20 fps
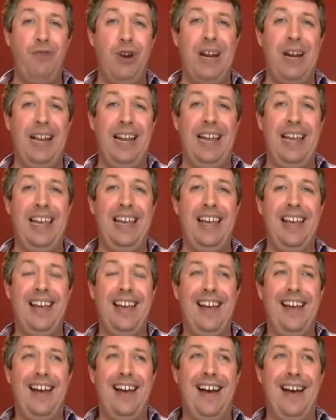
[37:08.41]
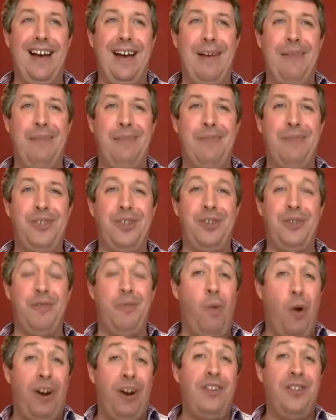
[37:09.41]
really sort of
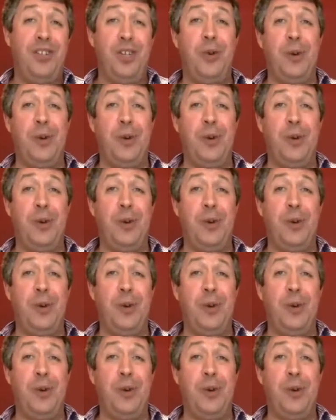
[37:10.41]
want to